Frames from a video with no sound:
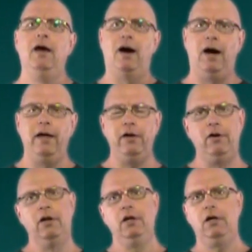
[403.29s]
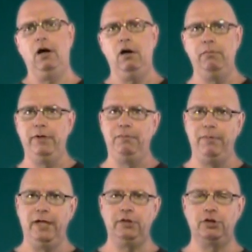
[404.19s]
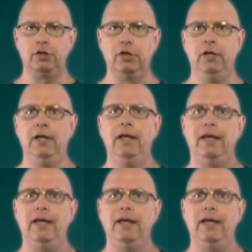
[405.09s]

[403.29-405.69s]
iron carbon mixture